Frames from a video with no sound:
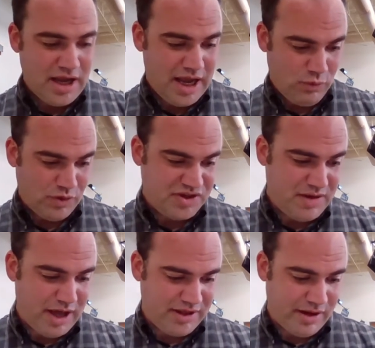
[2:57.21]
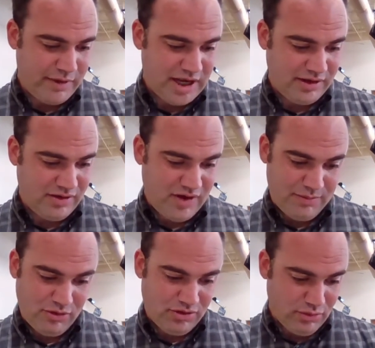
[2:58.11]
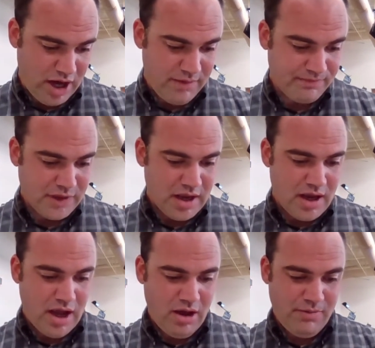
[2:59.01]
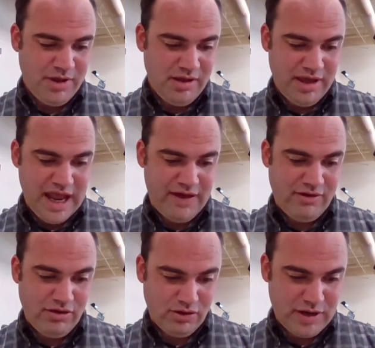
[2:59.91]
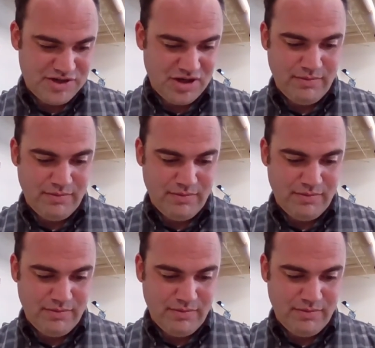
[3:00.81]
And we'll see by the time we get to chapter 3, they have another question